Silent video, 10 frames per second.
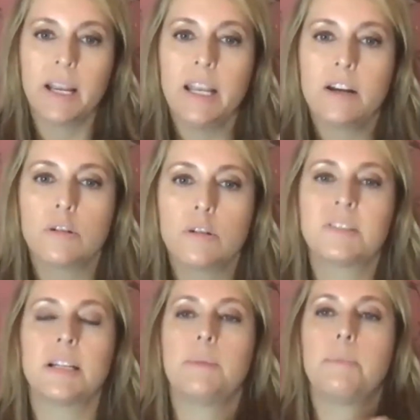eat, groom,
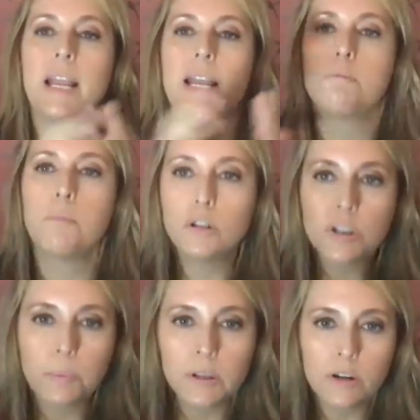sleep in
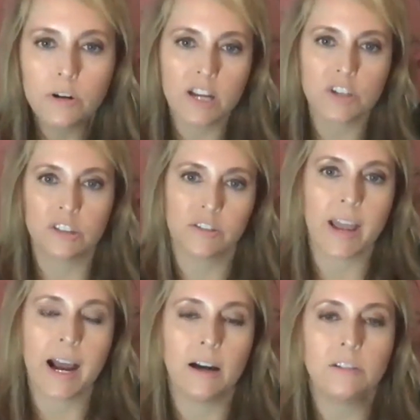multiple locations of the
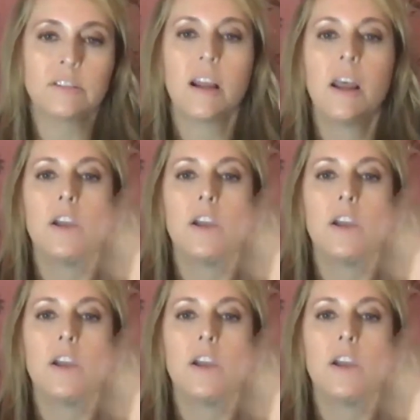house,